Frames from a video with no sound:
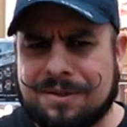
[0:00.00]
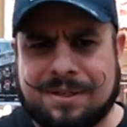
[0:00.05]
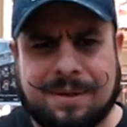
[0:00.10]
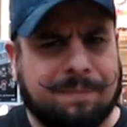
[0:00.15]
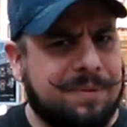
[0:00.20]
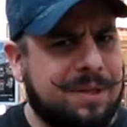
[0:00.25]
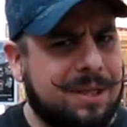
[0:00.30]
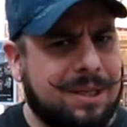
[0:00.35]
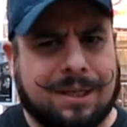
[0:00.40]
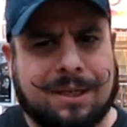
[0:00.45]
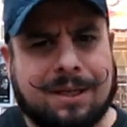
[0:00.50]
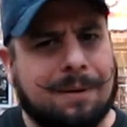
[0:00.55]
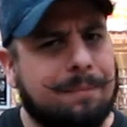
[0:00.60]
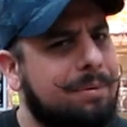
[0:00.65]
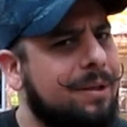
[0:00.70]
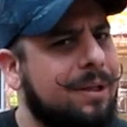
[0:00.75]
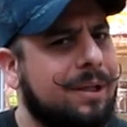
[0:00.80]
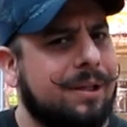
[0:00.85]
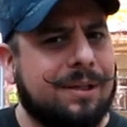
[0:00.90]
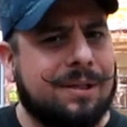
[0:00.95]
is something
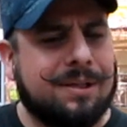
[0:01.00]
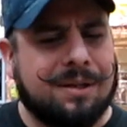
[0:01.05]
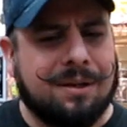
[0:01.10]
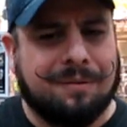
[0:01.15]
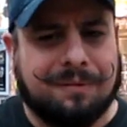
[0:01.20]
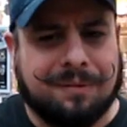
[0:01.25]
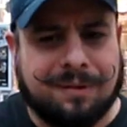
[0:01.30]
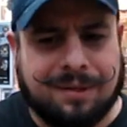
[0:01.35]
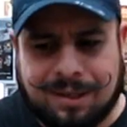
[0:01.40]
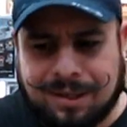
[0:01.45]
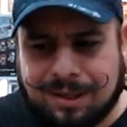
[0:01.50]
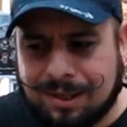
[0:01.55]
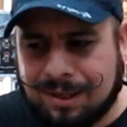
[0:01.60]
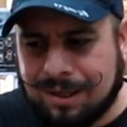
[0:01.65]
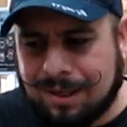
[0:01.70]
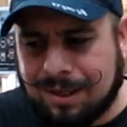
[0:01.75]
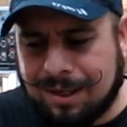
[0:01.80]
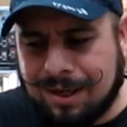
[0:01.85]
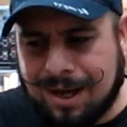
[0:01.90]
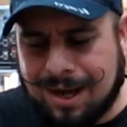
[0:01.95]
completely different.
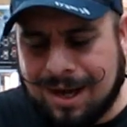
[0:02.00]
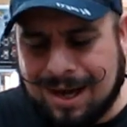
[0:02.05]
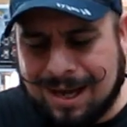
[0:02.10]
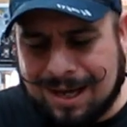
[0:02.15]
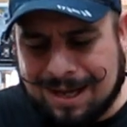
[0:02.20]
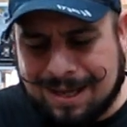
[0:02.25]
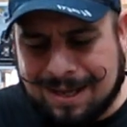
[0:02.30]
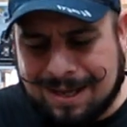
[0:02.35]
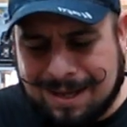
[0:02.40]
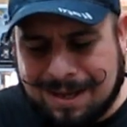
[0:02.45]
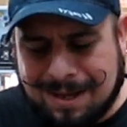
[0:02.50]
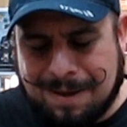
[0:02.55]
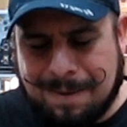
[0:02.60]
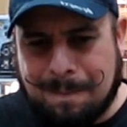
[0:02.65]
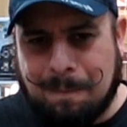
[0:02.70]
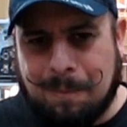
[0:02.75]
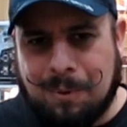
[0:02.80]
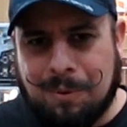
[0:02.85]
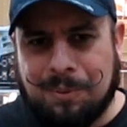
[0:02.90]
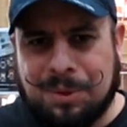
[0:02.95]
But
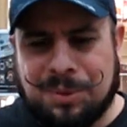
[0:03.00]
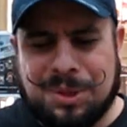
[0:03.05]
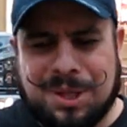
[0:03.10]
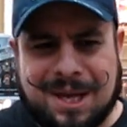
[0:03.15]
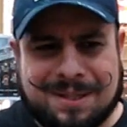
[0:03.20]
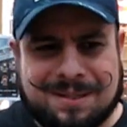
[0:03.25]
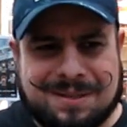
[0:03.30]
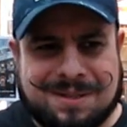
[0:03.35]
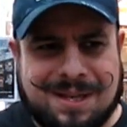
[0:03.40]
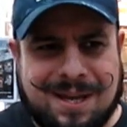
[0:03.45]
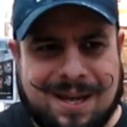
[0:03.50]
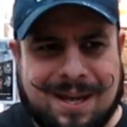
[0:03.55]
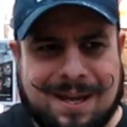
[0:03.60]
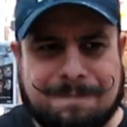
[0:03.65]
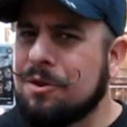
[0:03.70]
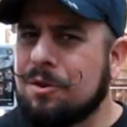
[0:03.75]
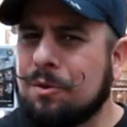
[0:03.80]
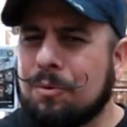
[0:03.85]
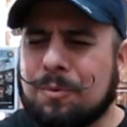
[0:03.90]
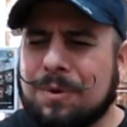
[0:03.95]
with that
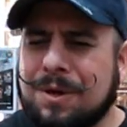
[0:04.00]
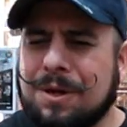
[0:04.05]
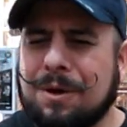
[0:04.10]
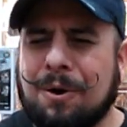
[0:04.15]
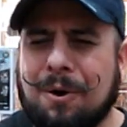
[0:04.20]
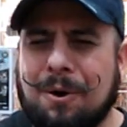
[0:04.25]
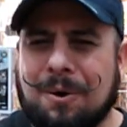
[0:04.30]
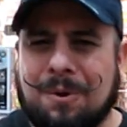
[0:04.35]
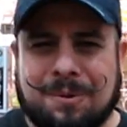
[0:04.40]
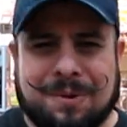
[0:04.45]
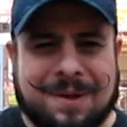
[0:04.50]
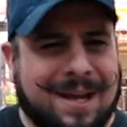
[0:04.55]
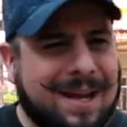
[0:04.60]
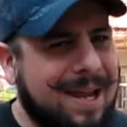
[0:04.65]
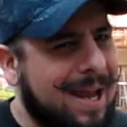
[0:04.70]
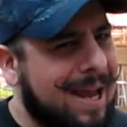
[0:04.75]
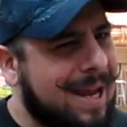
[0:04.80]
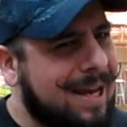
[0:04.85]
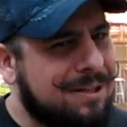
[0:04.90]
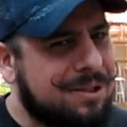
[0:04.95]
said, the real Hulk
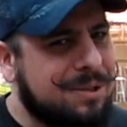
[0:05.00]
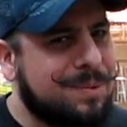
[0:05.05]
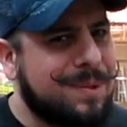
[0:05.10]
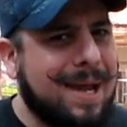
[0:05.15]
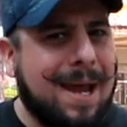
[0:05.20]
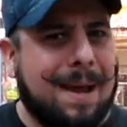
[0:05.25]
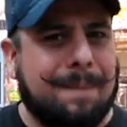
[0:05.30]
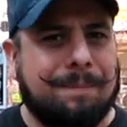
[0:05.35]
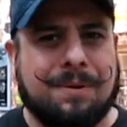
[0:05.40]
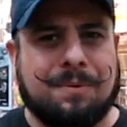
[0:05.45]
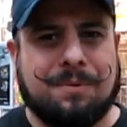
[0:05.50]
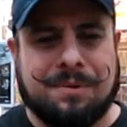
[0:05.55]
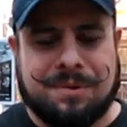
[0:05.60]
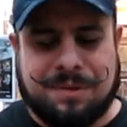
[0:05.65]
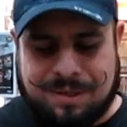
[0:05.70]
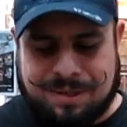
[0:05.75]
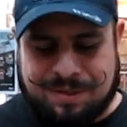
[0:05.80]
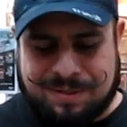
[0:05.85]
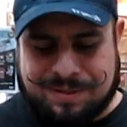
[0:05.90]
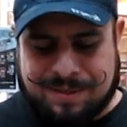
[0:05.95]
ain't too happy
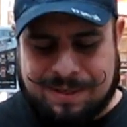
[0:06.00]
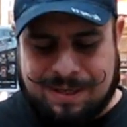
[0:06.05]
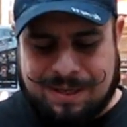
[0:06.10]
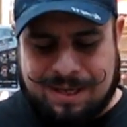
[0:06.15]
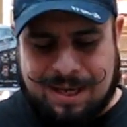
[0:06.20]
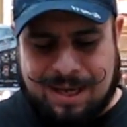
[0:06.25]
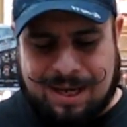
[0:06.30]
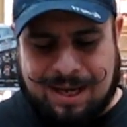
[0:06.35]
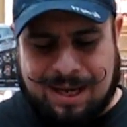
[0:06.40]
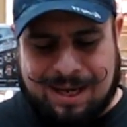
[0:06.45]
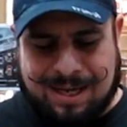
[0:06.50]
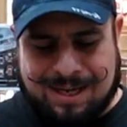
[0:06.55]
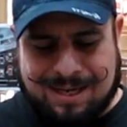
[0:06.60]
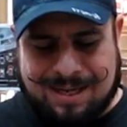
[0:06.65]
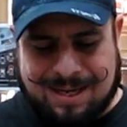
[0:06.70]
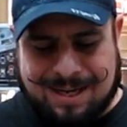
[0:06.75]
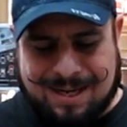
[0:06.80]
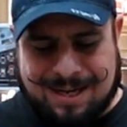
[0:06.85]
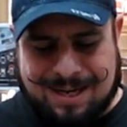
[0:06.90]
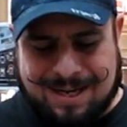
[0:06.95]
with this. And,
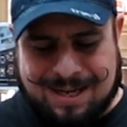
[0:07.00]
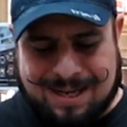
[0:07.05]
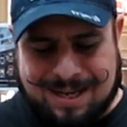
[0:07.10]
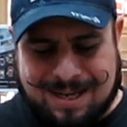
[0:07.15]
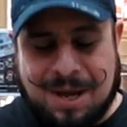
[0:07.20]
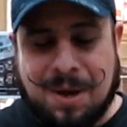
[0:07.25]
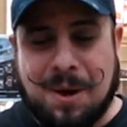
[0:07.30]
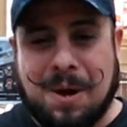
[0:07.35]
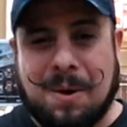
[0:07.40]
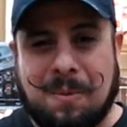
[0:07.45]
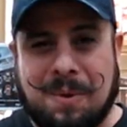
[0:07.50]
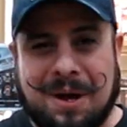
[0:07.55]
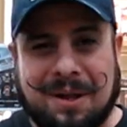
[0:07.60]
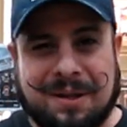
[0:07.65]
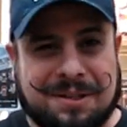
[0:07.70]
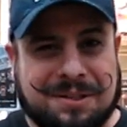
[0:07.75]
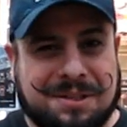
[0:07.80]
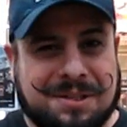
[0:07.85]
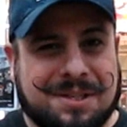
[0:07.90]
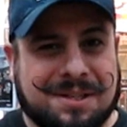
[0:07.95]

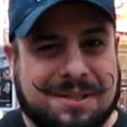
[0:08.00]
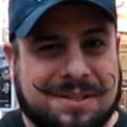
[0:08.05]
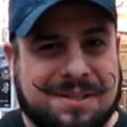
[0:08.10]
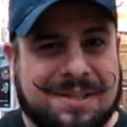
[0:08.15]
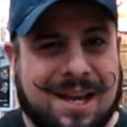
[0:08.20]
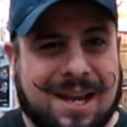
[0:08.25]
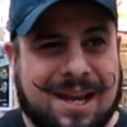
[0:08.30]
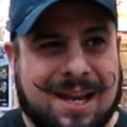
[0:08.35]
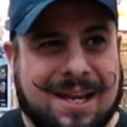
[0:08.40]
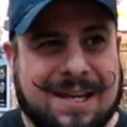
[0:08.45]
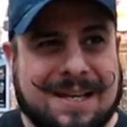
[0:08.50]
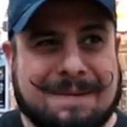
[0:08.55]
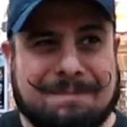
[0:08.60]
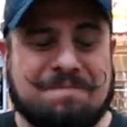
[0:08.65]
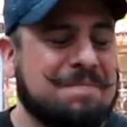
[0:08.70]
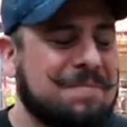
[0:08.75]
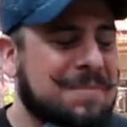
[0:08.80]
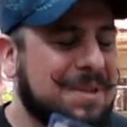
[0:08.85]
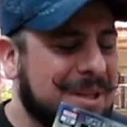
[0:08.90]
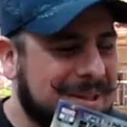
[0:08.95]
well, let's just say
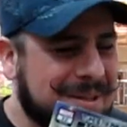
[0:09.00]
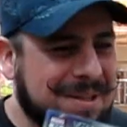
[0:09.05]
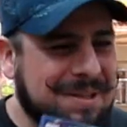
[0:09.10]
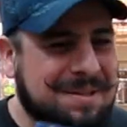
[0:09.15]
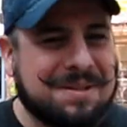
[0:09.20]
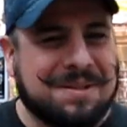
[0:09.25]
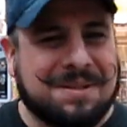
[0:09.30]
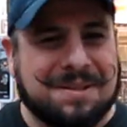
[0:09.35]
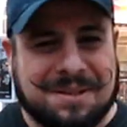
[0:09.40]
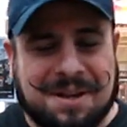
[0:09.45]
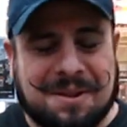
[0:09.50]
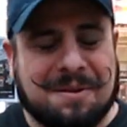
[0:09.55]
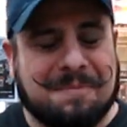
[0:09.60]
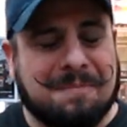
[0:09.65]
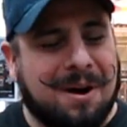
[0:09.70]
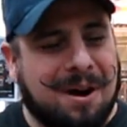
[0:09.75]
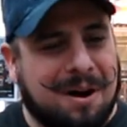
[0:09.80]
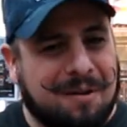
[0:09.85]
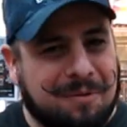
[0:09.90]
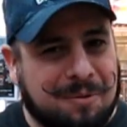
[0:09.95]
this is another
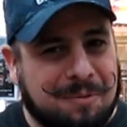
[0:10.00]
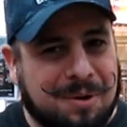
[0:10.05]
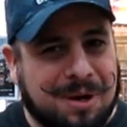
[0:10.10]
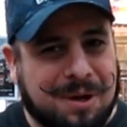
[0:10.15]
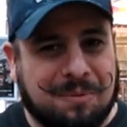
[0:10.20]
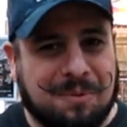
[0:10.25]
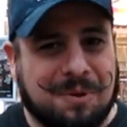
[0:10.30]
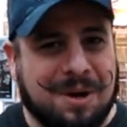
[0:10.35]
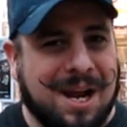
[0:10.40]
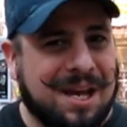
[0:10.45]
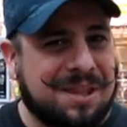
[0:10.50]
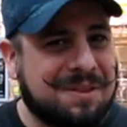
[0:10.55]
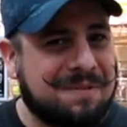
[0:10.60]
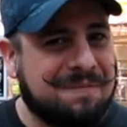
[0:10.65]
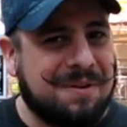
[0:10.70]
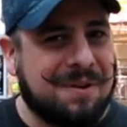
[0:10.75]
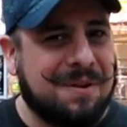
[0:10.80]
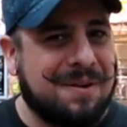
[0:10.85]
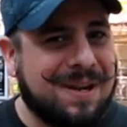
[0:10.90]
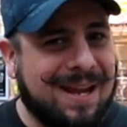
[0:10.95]
Marvel one where at the
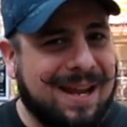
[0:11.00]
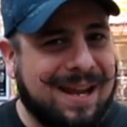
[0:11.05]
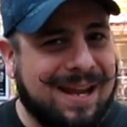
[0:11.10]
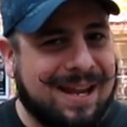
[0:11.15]
very